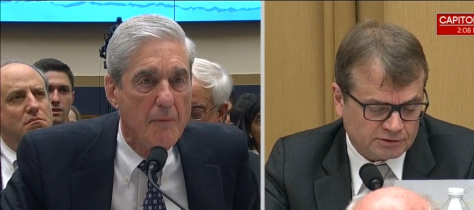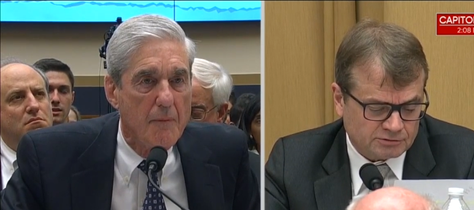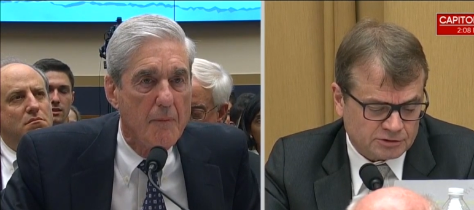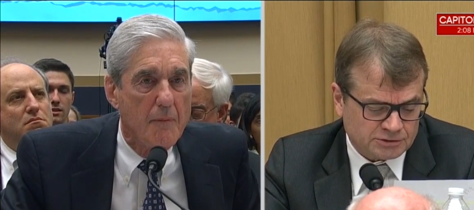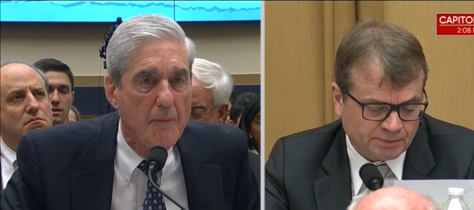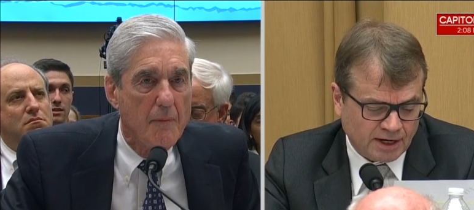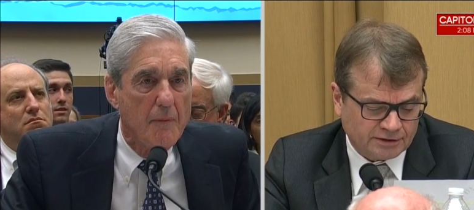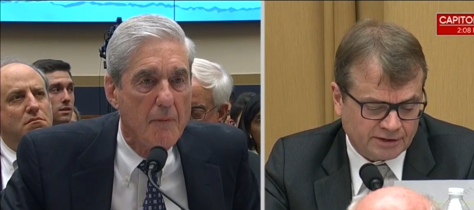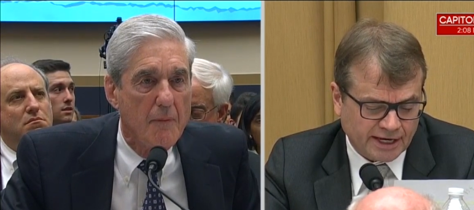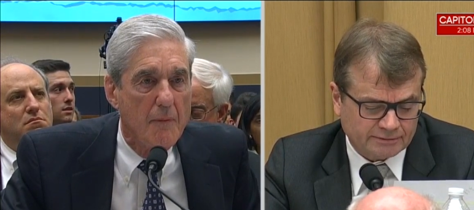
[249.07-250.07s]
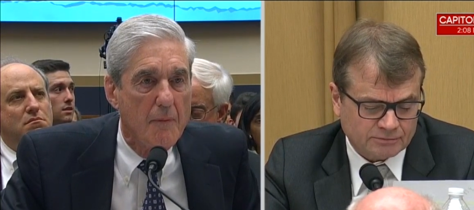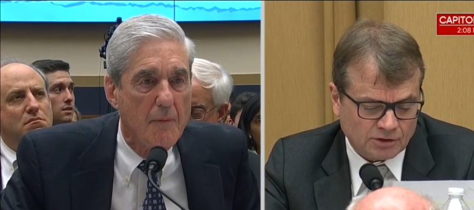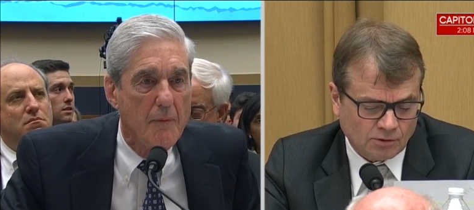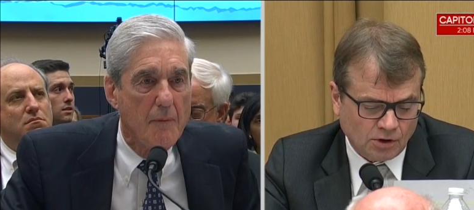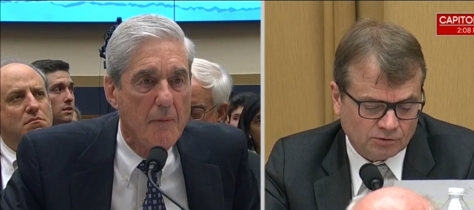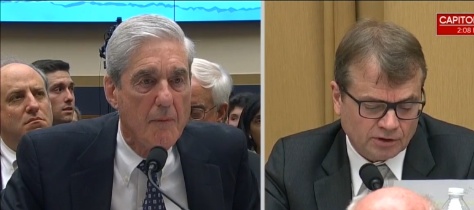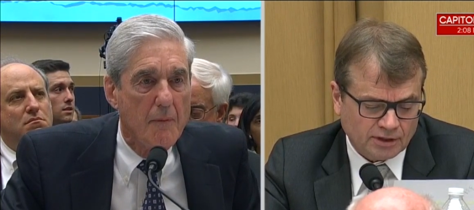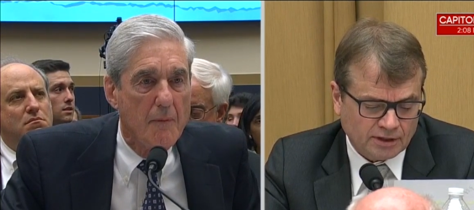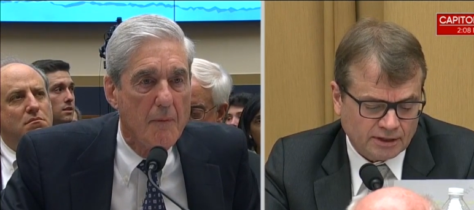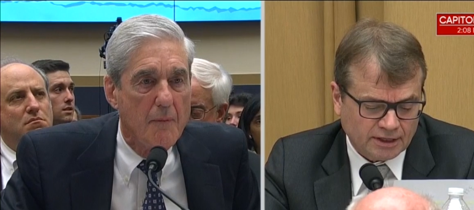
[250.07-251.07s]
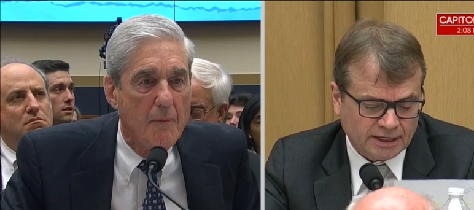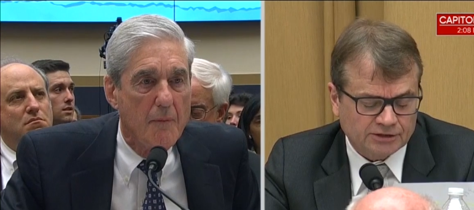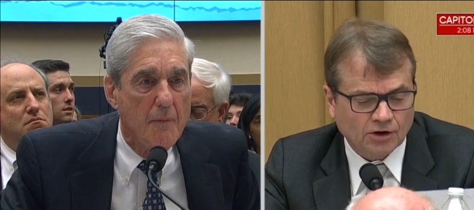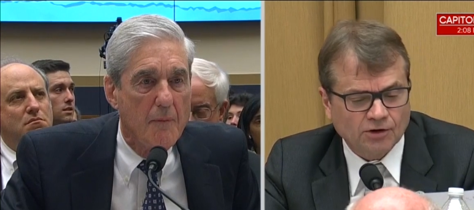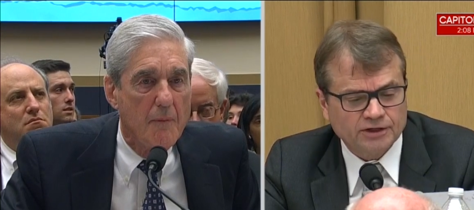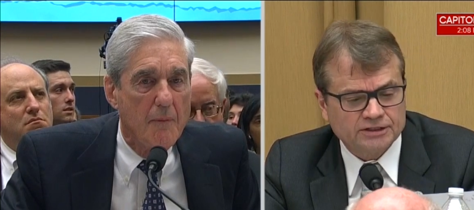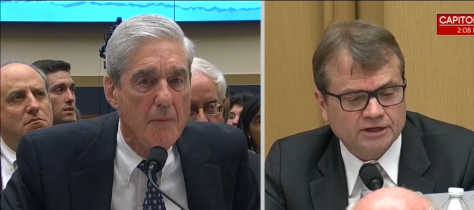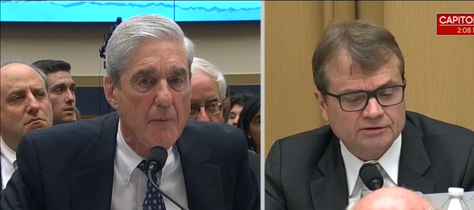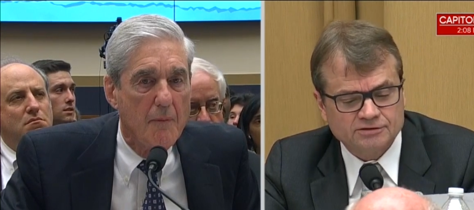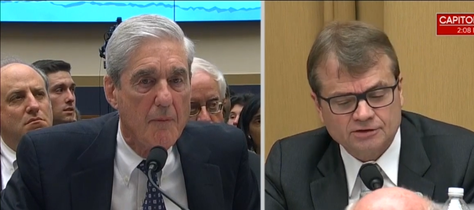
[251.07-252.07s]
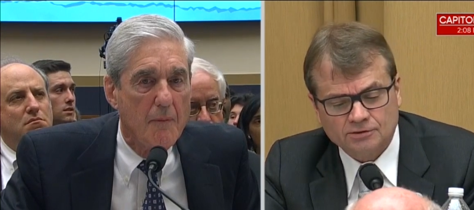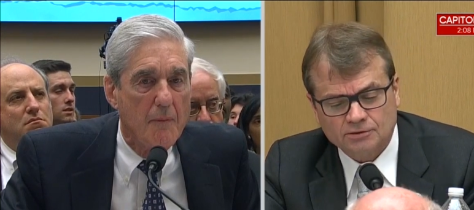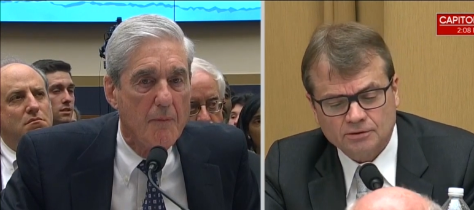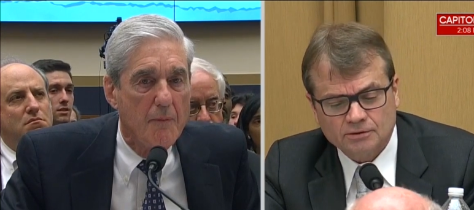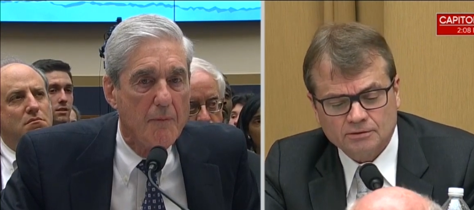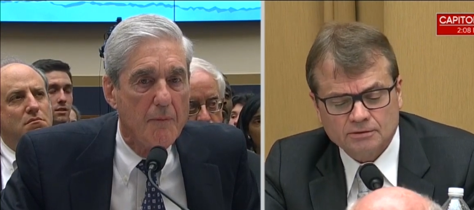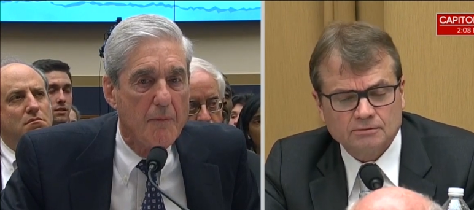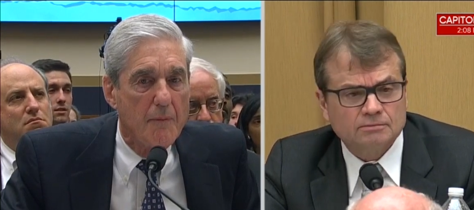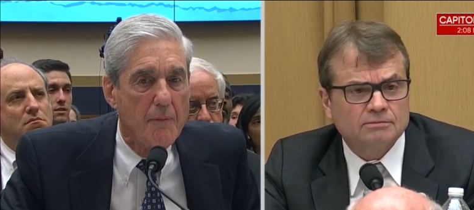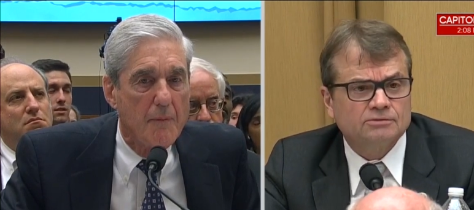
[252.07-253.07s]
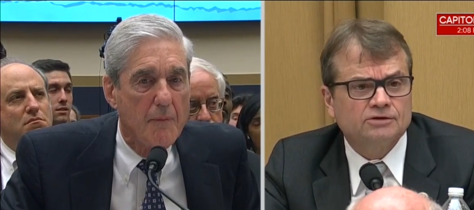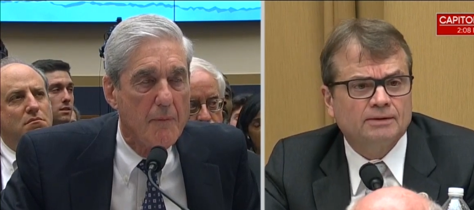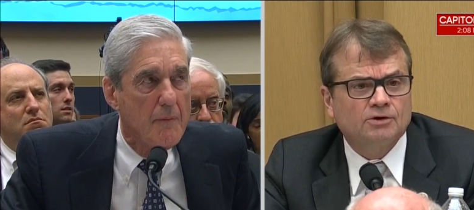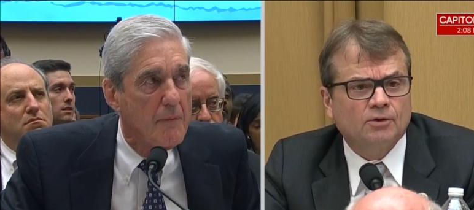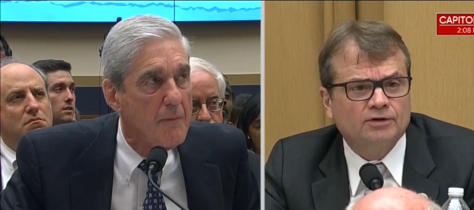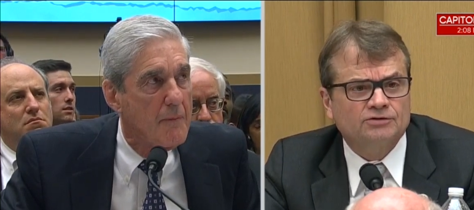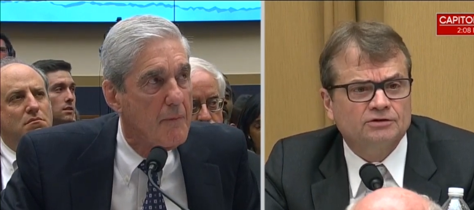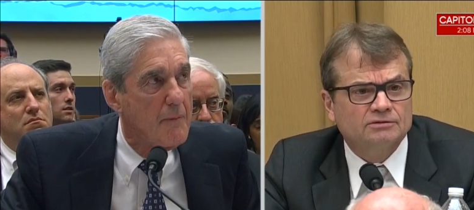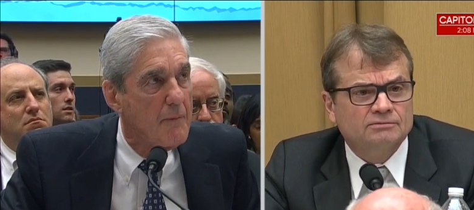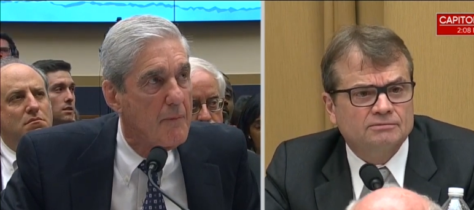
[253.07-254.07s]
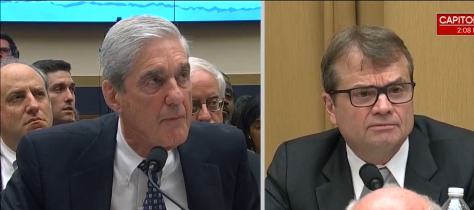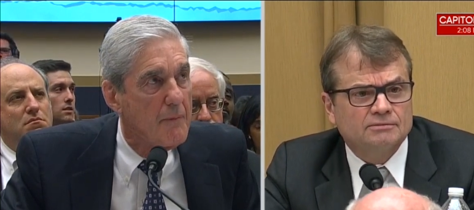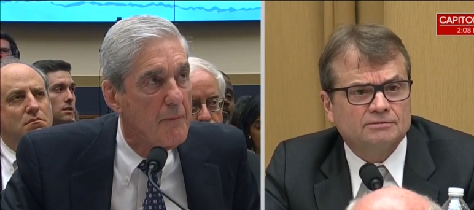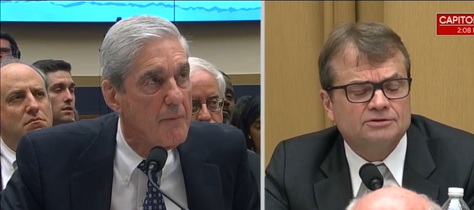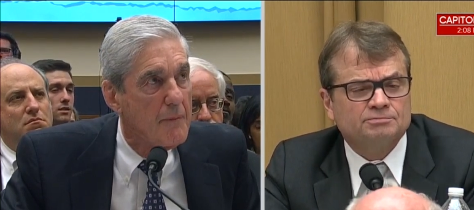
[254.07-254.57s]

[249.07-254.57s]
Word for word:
Speaker 1: responded that, quote, he had already done so. Same question this